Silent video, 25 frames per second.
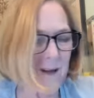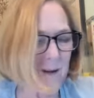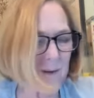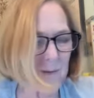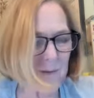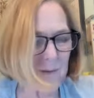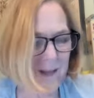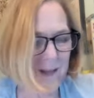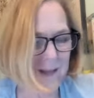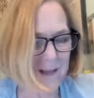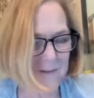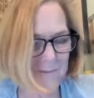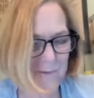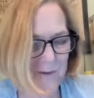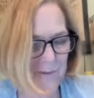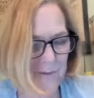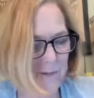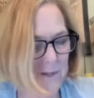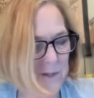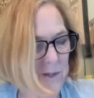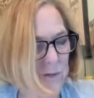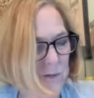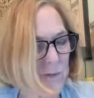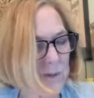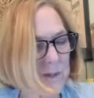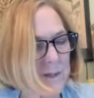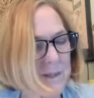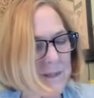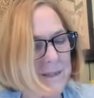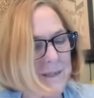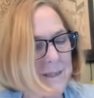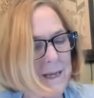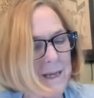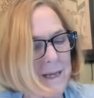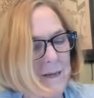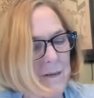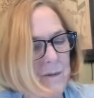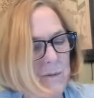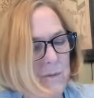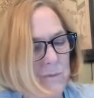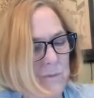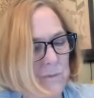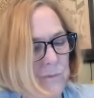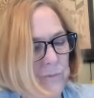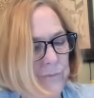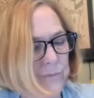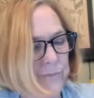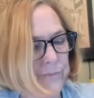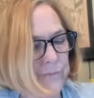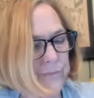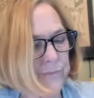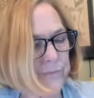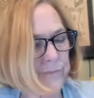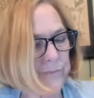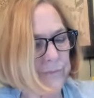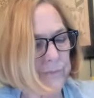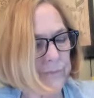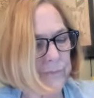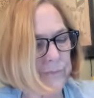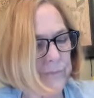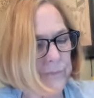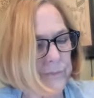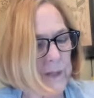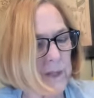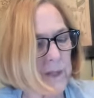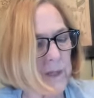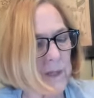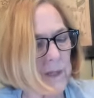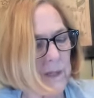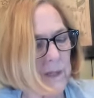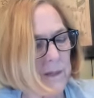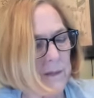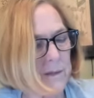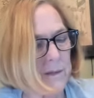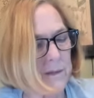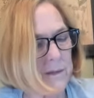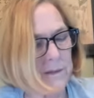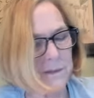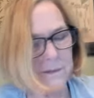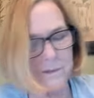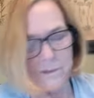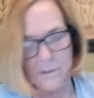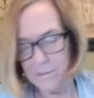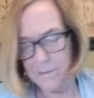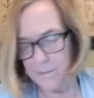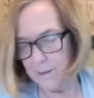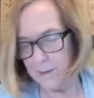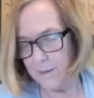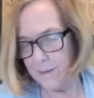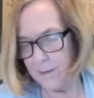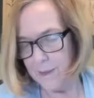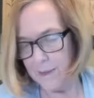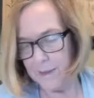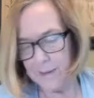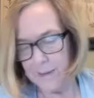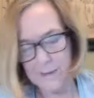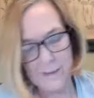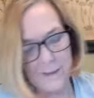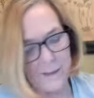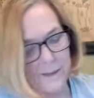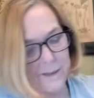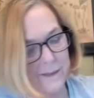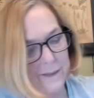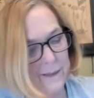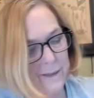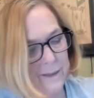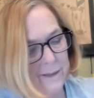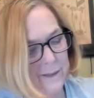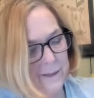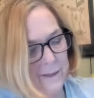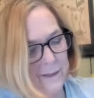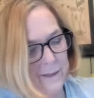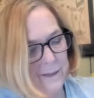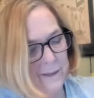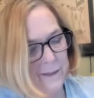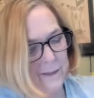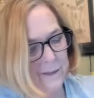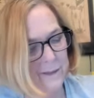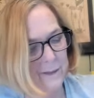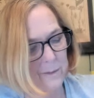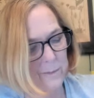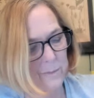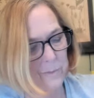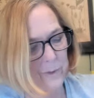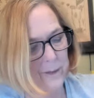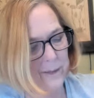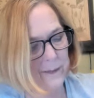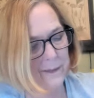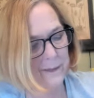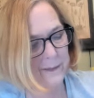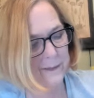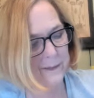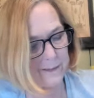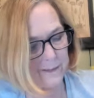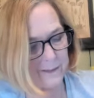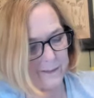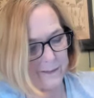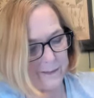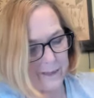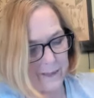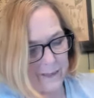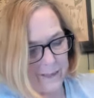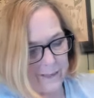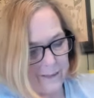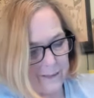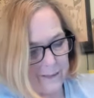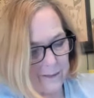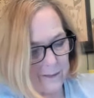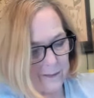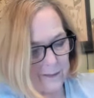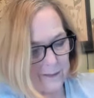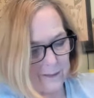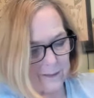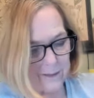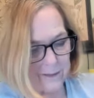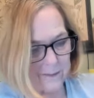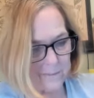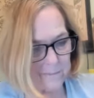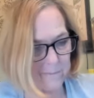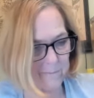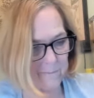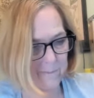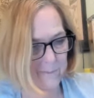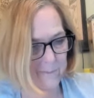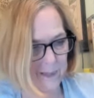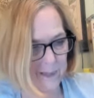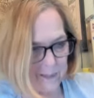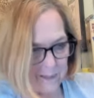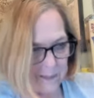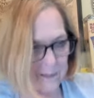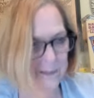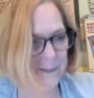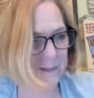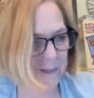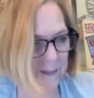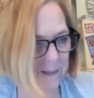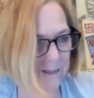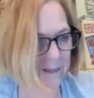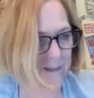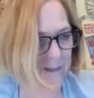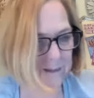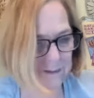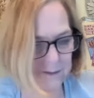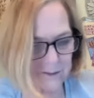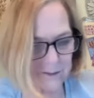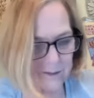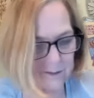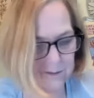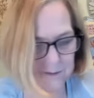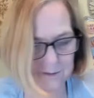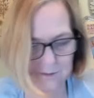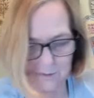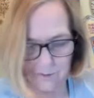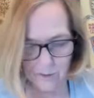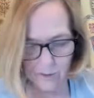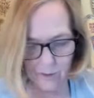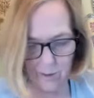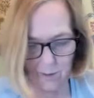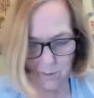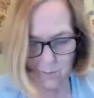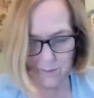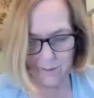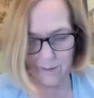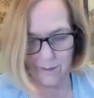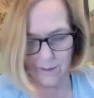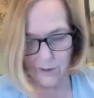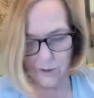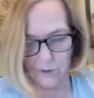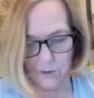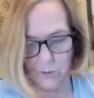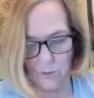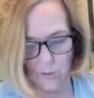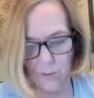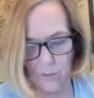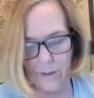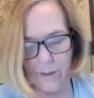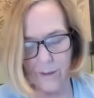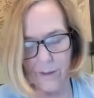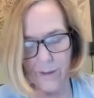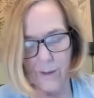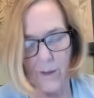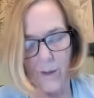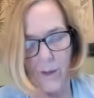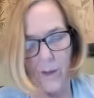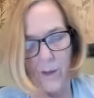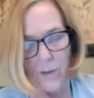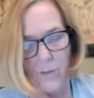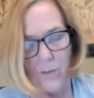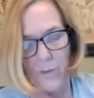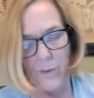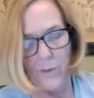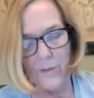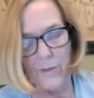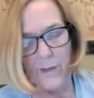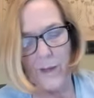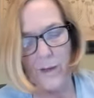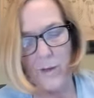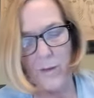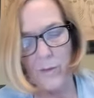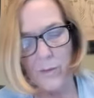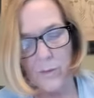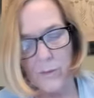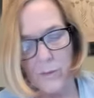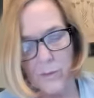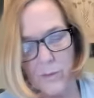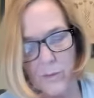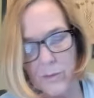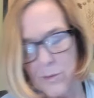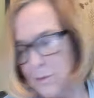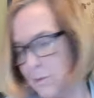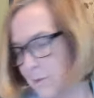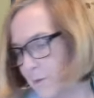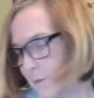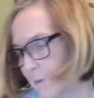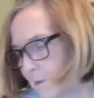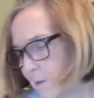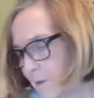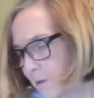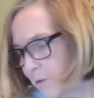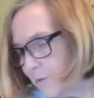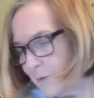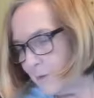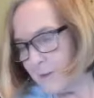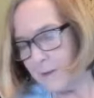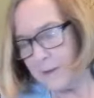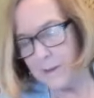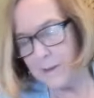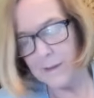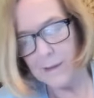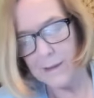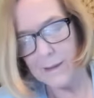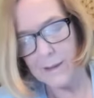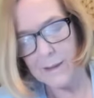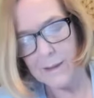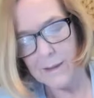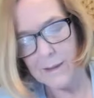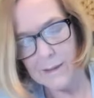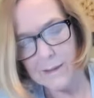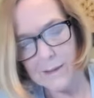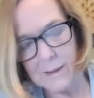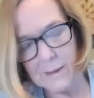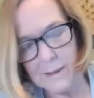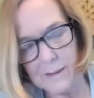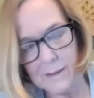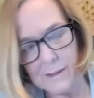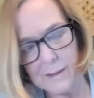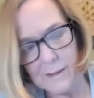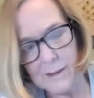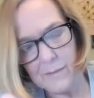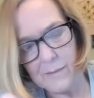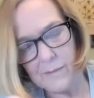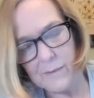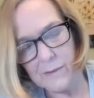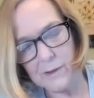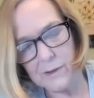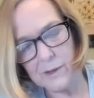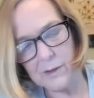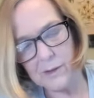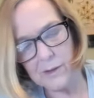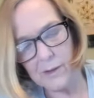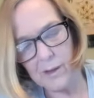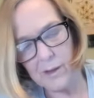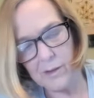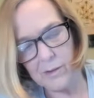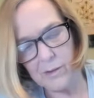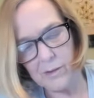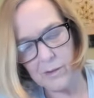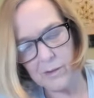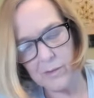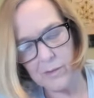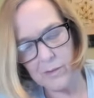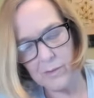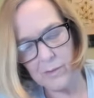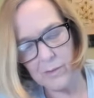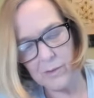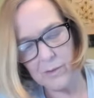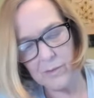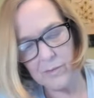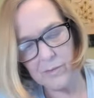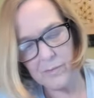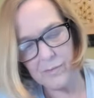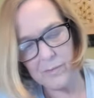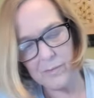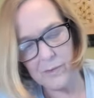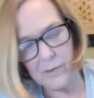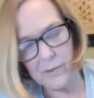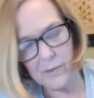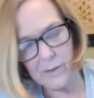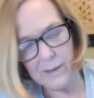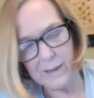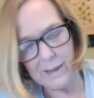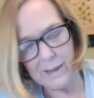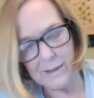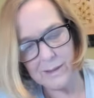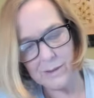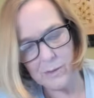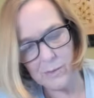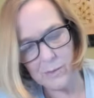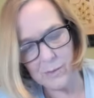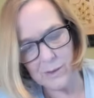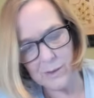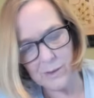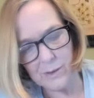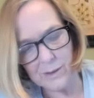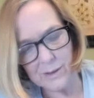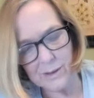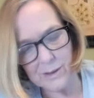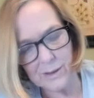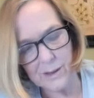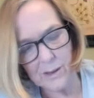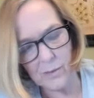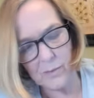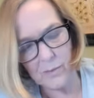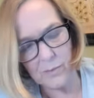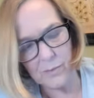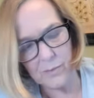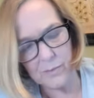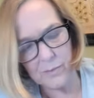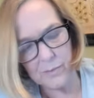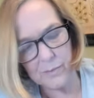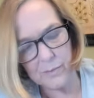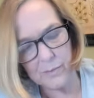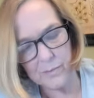Oh, I have all this written down. Then the necklace is 16-inch, the bracelet is 8 inches. And it's 8 inches. There's no way to shorten it without losing length. So let's see if it's soldered or if you can do it yourself.